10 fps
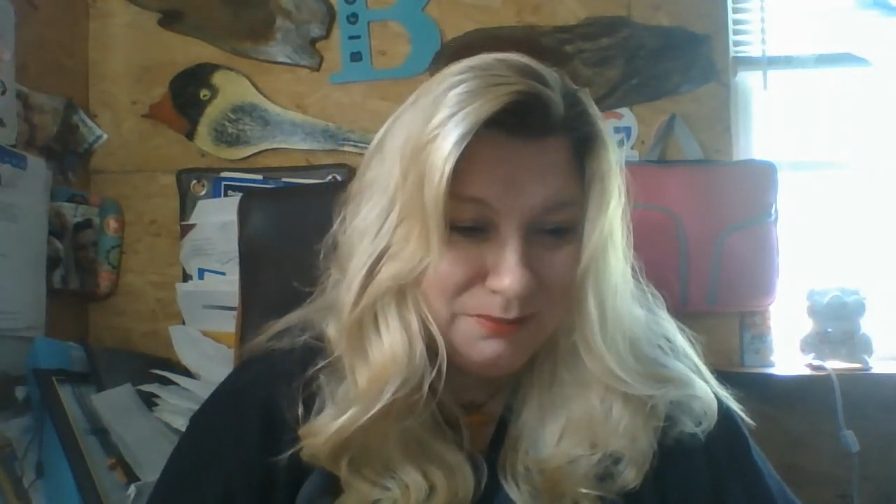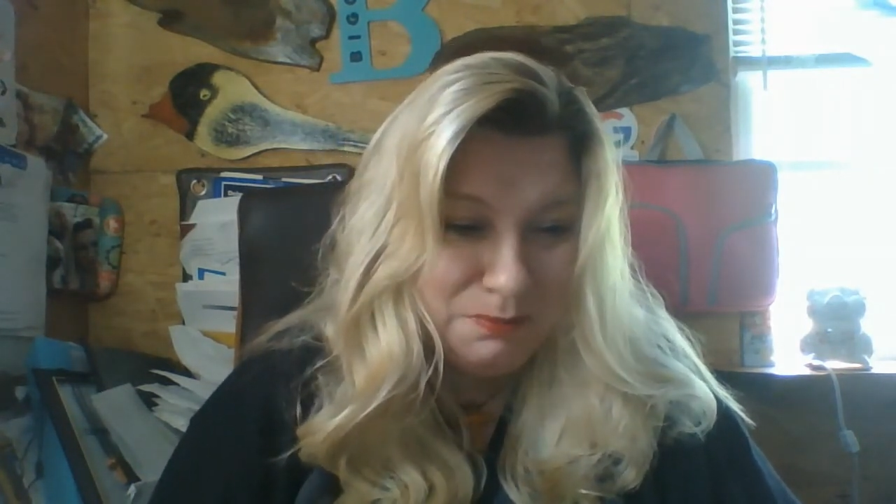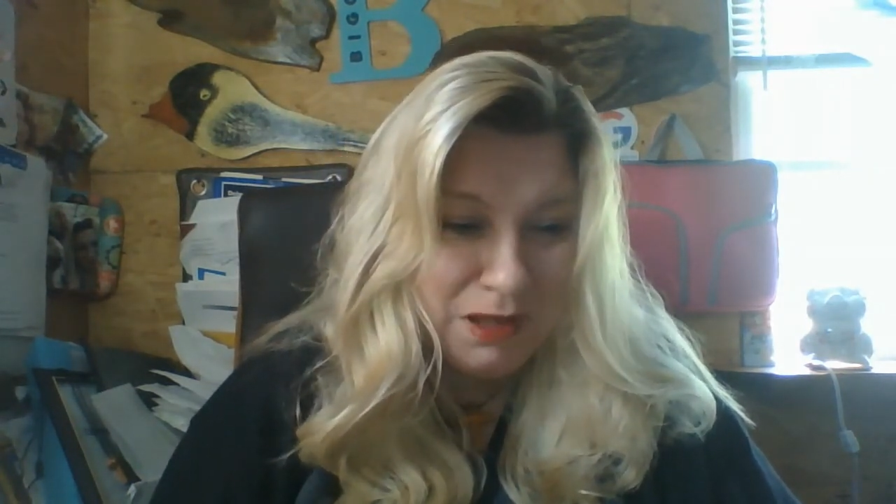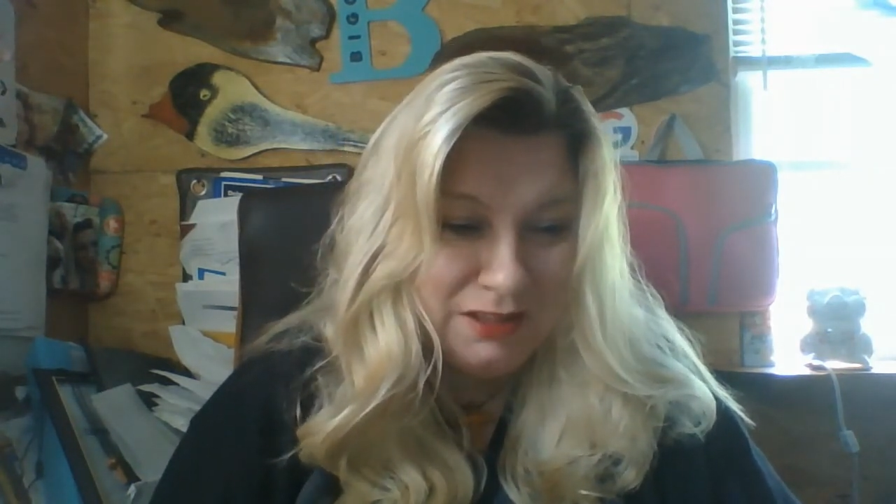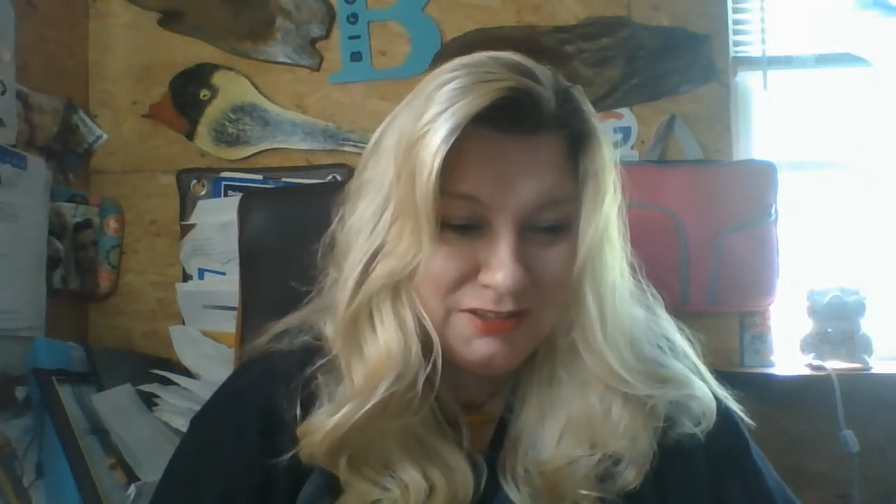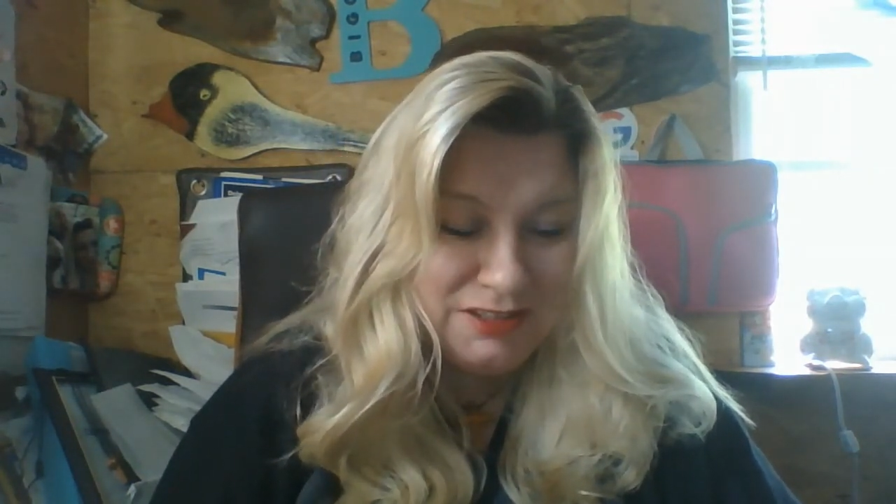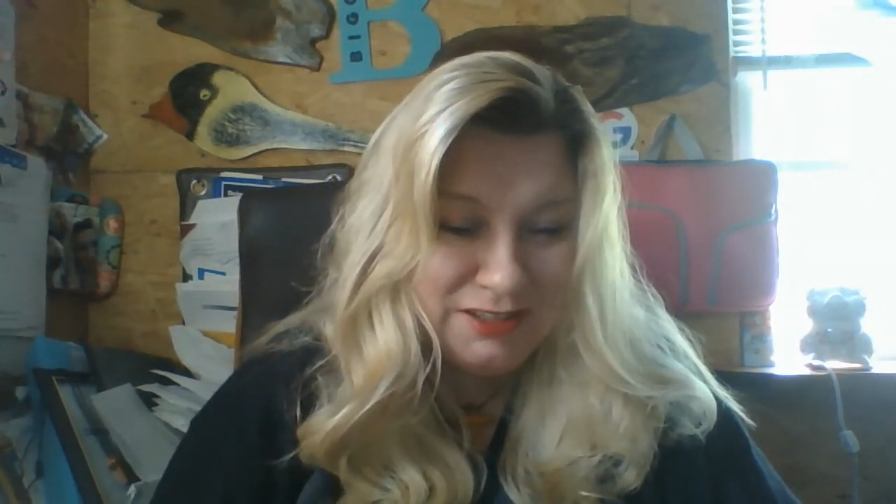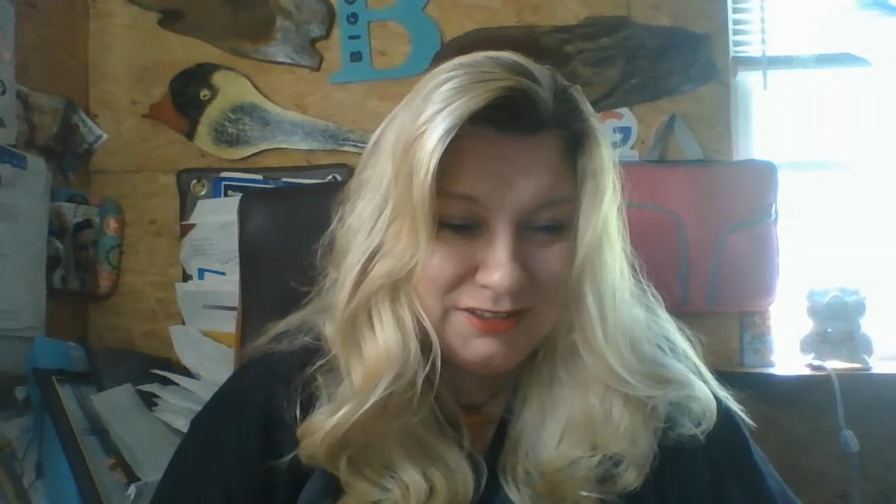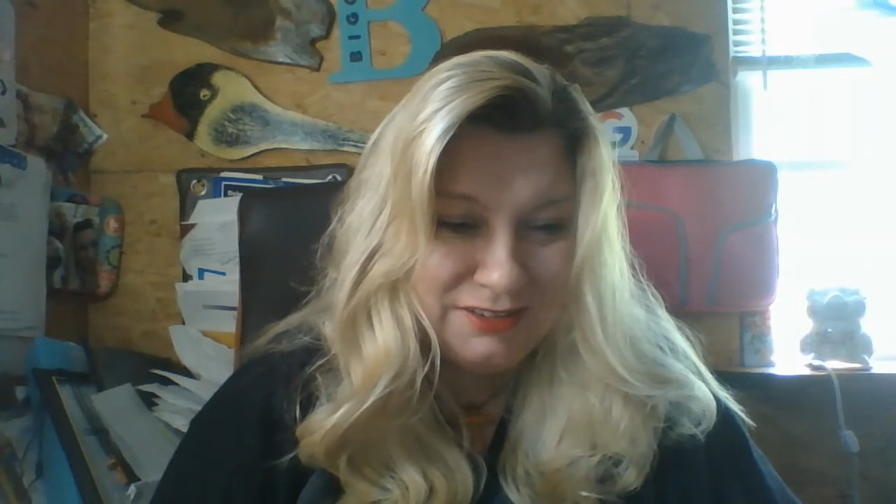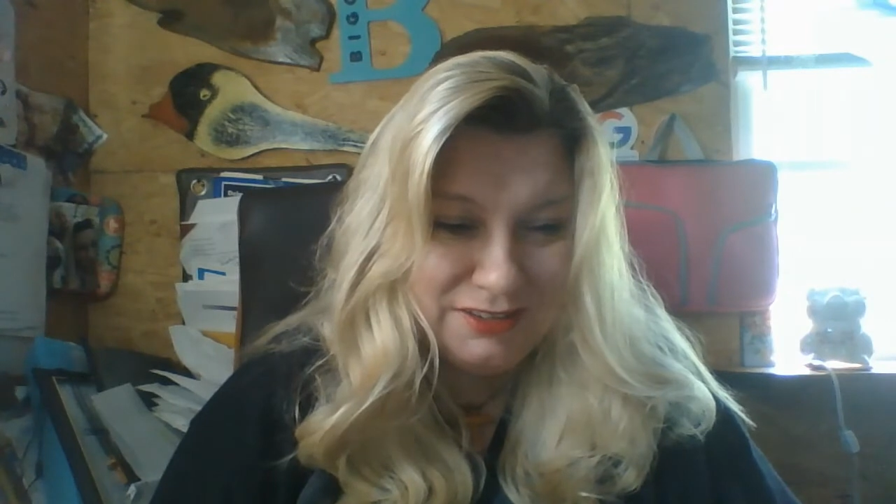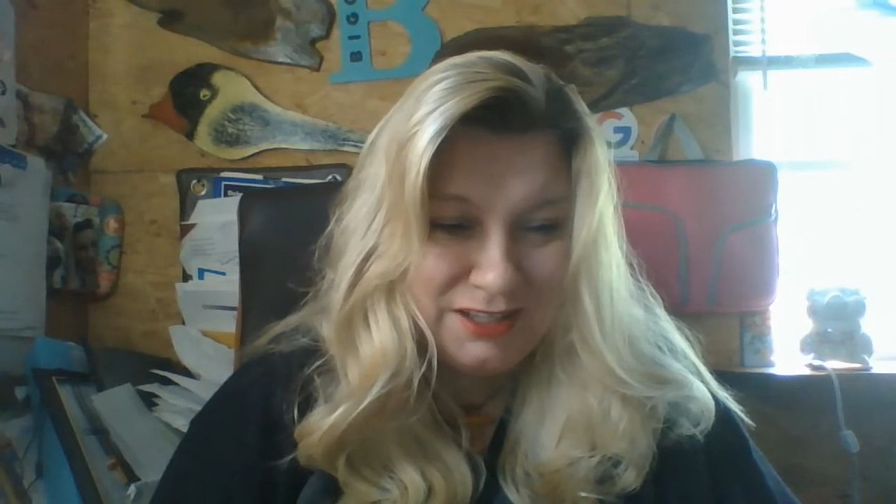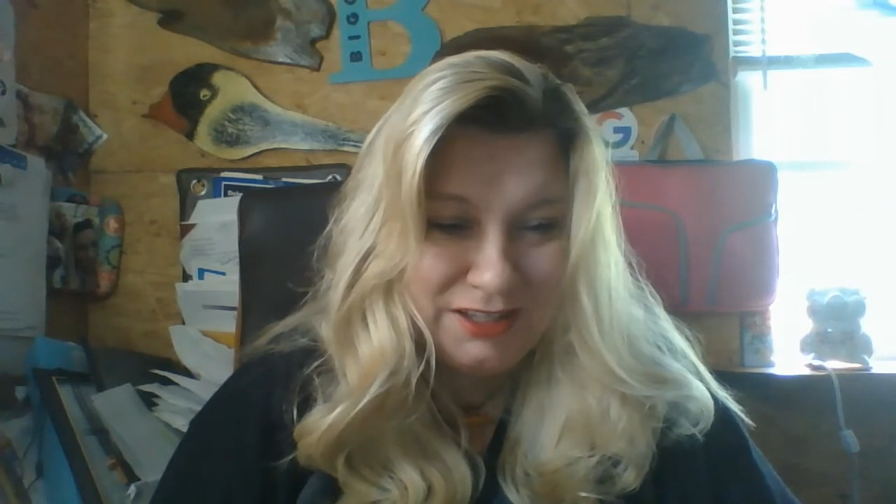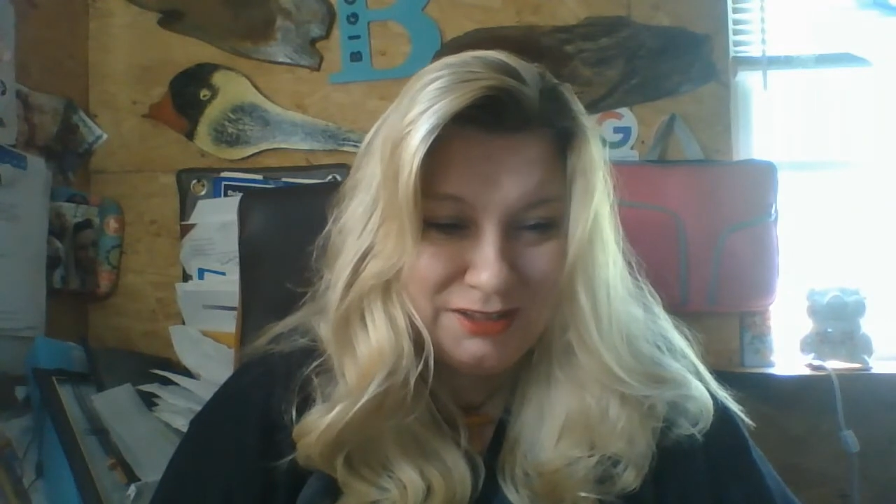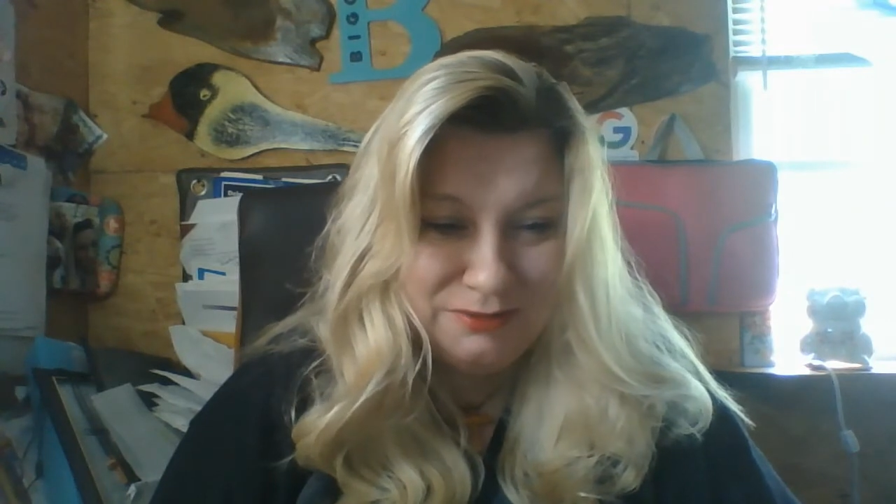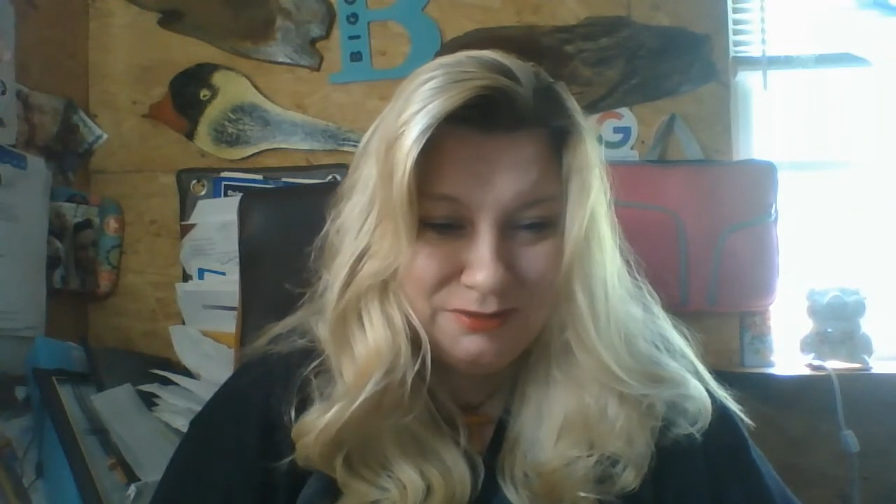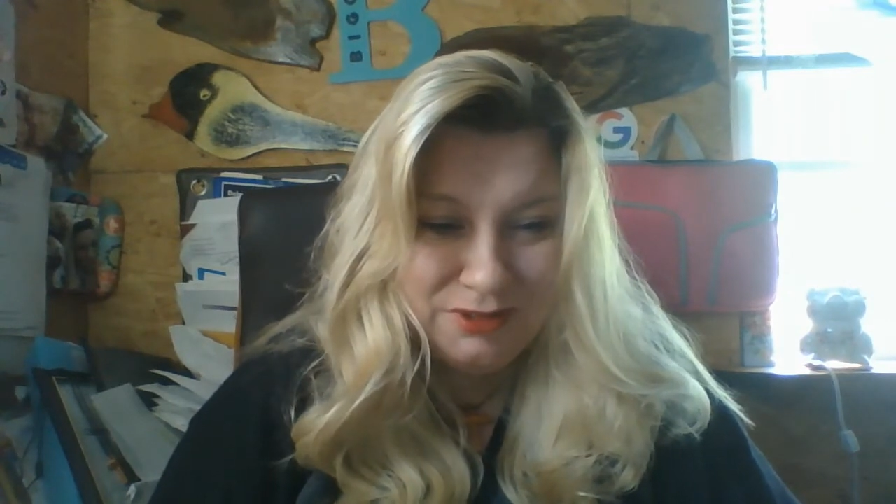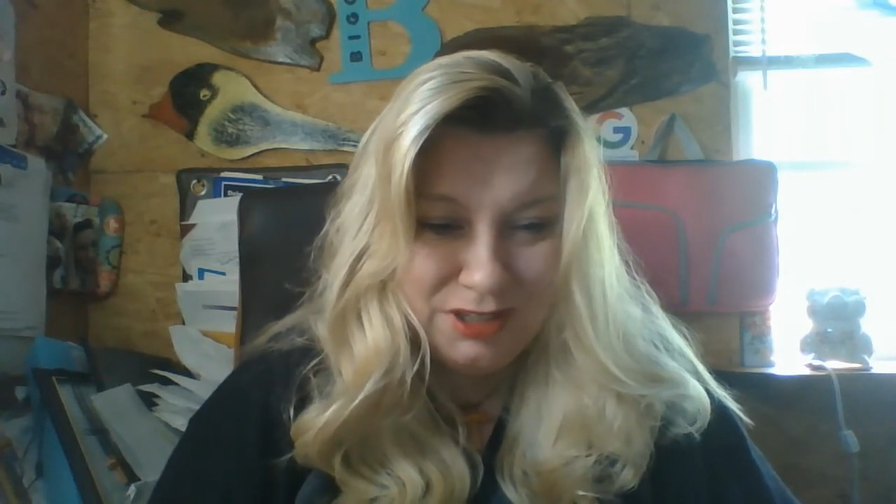politics and